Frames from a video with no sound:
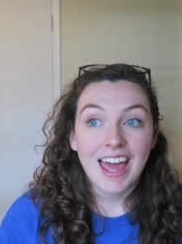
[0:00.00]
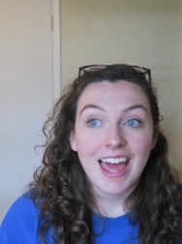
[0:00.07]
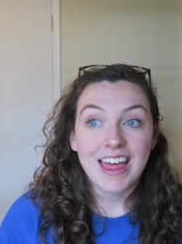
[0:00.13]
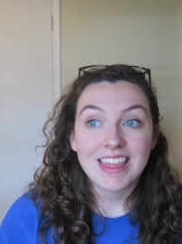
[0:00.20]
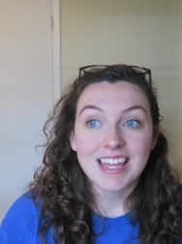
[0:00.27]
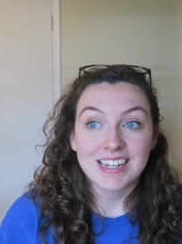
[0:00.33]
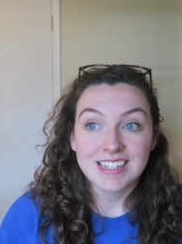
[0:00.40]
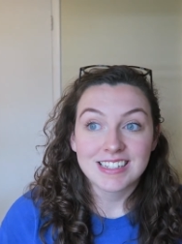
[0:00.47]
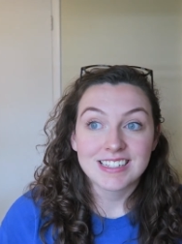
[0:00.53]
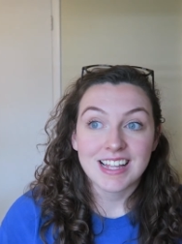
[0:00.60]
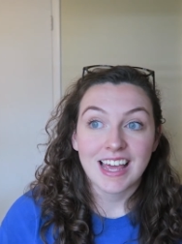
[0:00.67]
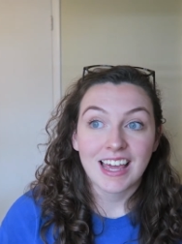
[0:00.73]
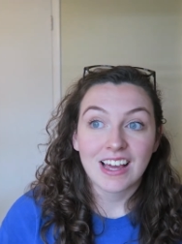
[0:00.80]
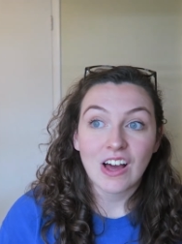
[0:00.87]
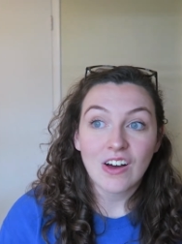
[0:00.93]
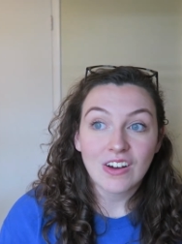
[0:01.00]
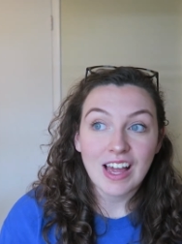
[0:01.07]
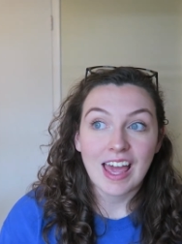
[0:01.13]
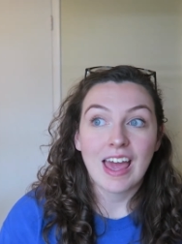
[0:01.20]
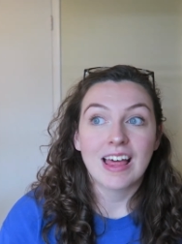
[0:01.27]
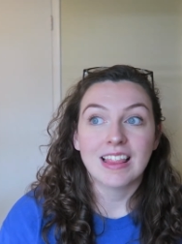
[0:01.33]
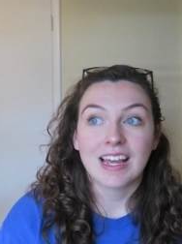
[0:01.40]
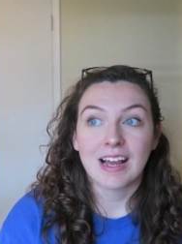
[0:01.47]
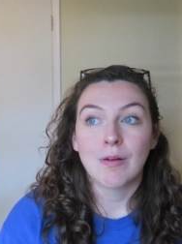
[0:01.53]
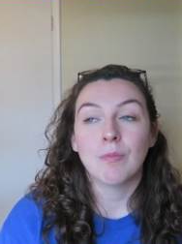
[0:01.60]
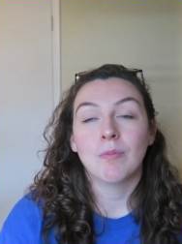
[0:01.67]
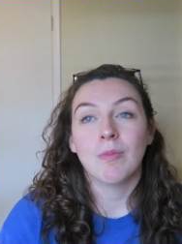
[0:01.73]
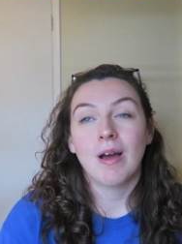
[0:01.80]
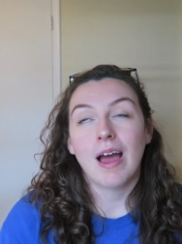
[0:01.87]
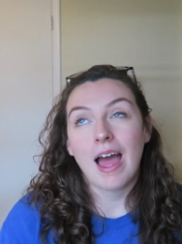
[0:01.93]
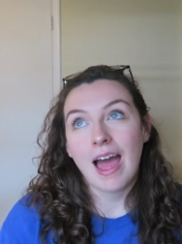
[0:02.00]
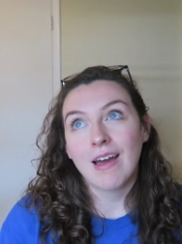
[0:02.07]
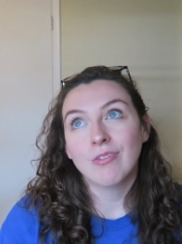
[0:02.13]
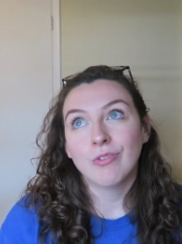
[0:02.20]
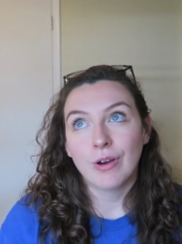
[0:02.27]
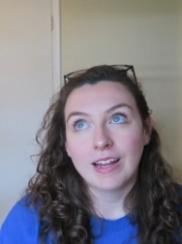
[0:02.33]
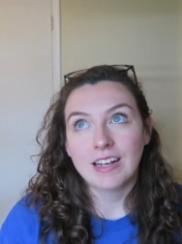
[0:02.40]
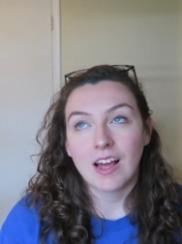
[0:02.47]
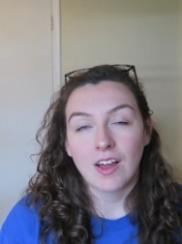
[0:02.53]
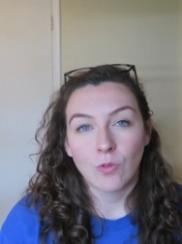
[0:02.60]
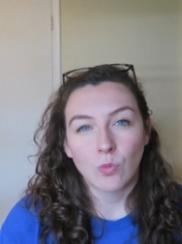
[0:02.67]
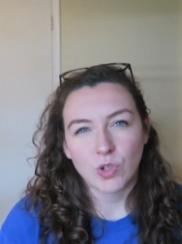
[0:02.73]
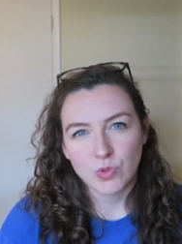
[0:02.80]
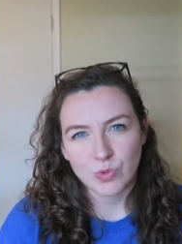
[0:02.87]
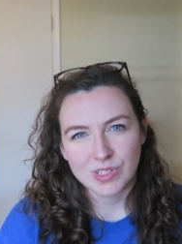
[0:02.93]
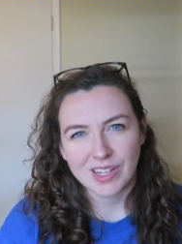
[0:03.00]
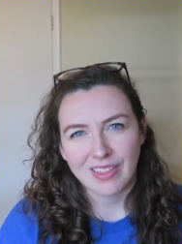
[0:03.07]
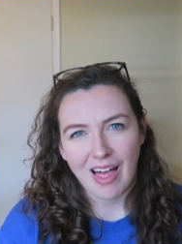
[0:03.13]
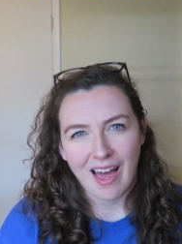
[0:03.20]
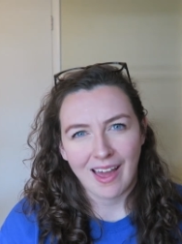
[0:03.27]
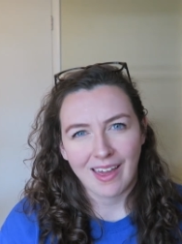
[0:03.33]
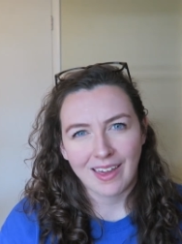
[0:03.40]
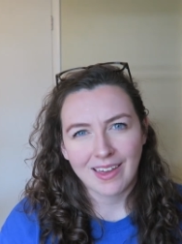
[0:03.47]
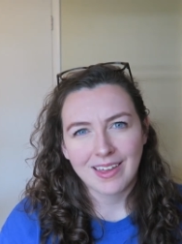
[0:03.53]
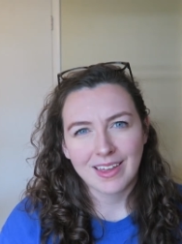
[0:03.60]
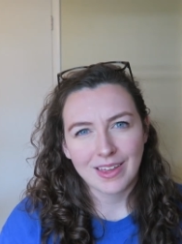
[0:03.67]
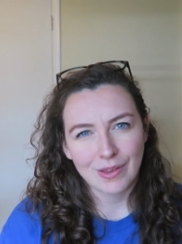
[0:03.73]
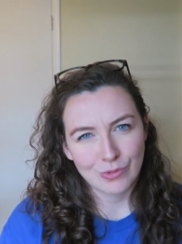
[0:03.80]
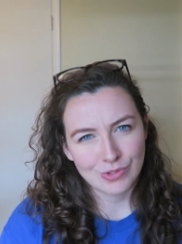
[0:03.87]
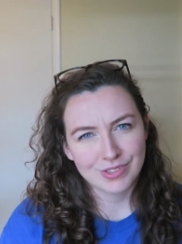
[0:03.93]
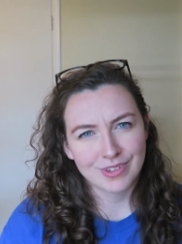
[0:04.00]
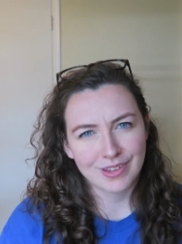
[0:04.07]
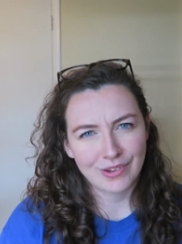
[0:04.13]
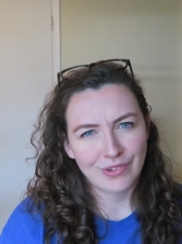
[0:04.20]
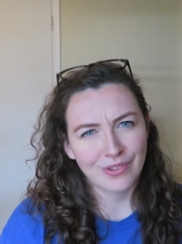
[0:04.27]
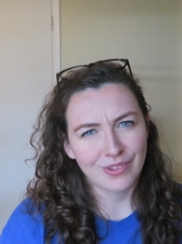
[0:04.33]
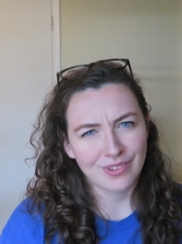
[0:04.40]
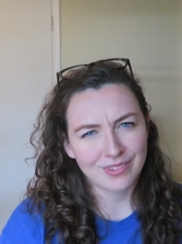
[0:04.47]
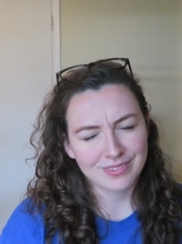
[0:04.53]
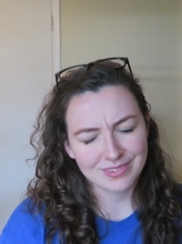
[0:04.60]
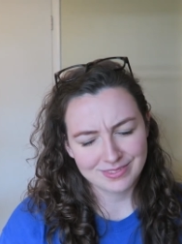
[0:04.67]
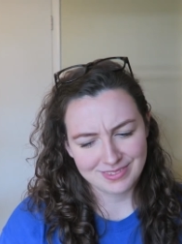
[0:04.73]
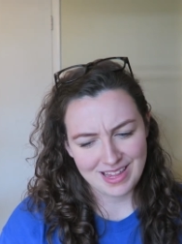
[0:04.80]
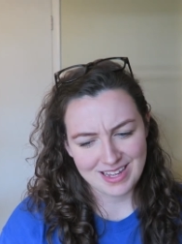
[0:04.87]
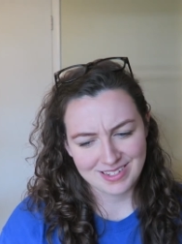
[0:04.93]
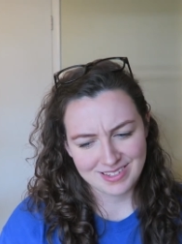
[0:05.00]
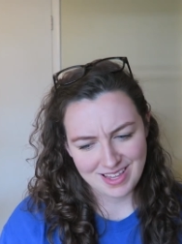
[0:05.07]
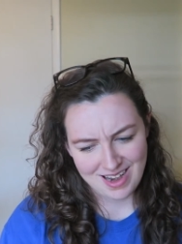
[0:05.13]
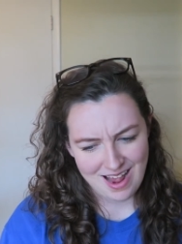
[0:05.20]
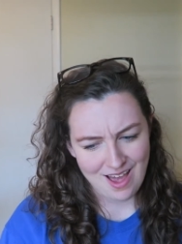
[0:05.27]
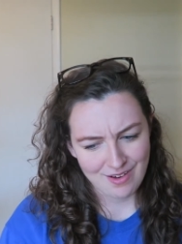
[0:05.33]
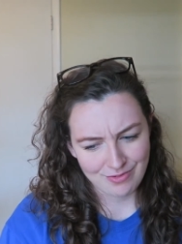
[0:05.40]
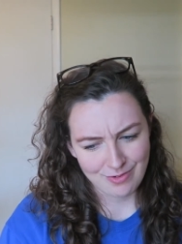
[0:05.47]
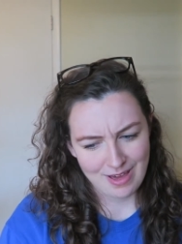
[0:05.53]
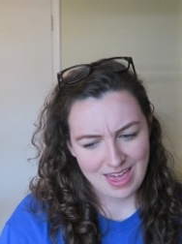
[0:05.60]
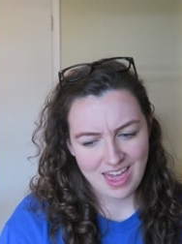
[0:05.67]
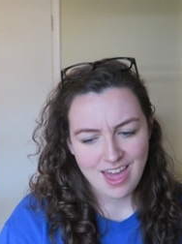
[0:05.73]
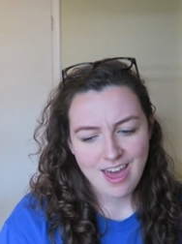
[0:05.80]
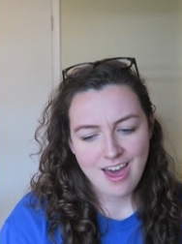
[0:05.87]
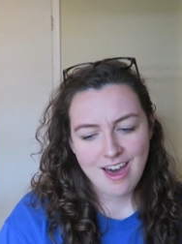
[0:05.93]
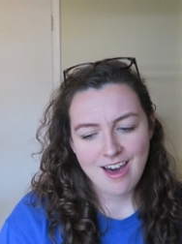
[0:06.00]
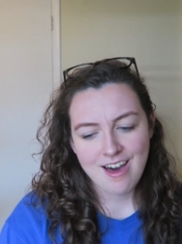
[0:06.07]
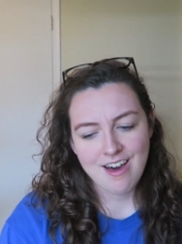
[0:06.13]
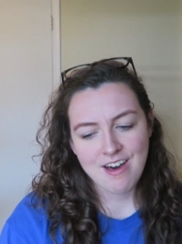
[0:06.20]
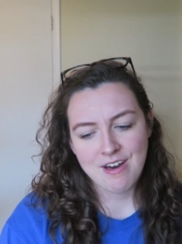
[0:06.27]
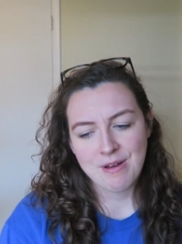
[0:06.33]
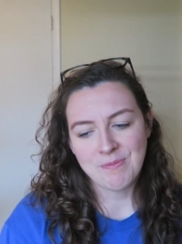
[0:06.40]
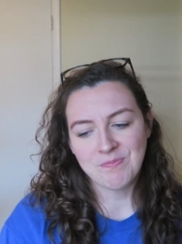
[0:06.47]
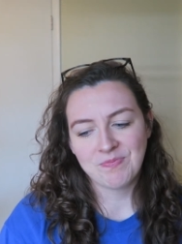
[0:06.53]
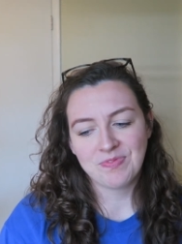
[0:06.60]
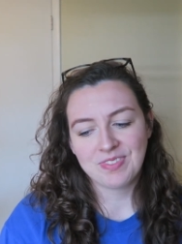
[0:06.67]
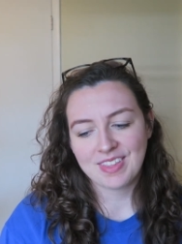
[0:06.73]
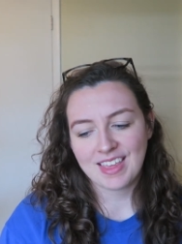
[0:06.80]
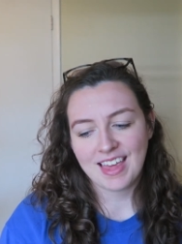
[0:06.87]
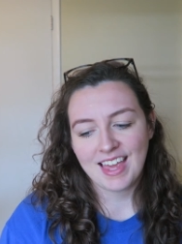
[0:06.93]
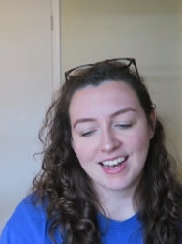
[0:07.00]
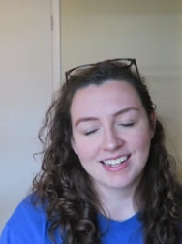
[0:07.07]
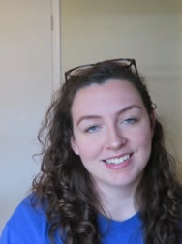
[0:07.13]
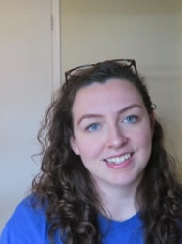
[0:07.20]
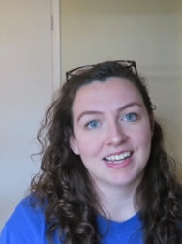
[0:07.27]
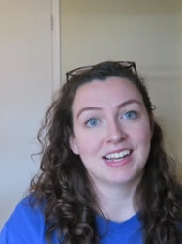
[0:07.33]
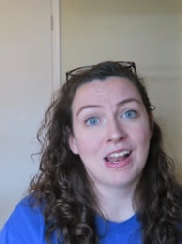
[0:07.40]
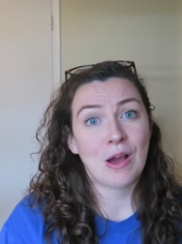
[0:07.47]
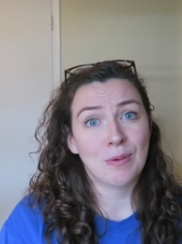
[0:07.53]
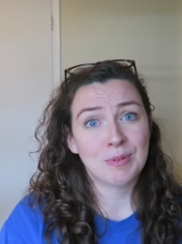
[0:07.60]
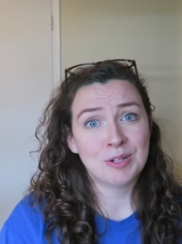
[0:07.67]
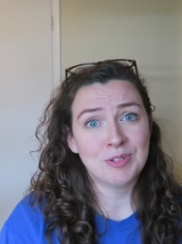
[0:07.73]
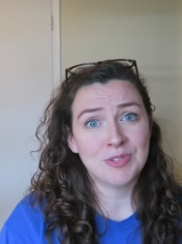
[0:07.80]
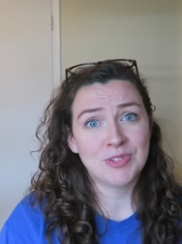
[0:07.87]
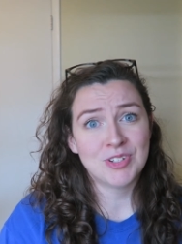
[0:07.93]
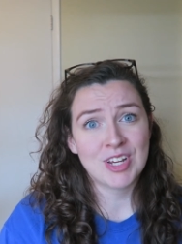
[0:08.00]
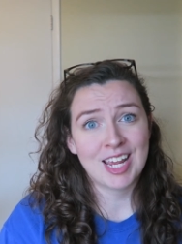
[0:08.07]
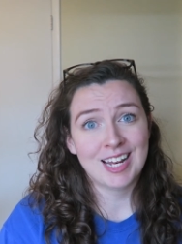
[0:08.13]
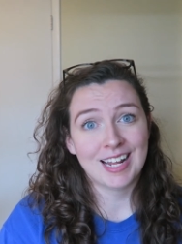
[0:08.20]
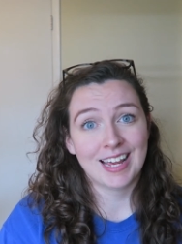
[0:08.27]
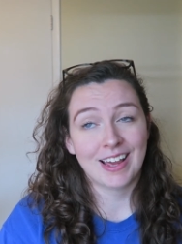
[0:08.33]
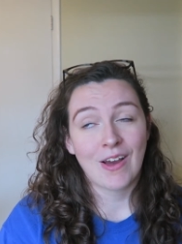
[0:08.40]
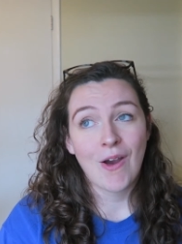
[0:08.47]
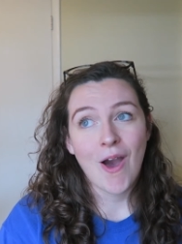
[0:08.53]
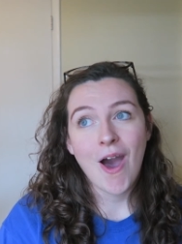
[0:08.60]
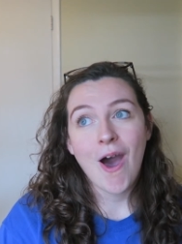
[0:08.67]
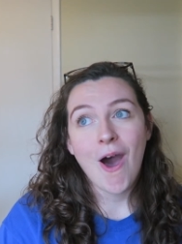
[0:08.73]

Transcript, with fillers: And then he's like, okay, like I'm halfway done, which was a lie. It was a little less than halfway. Um, and he's like, now I'm gonna do shading.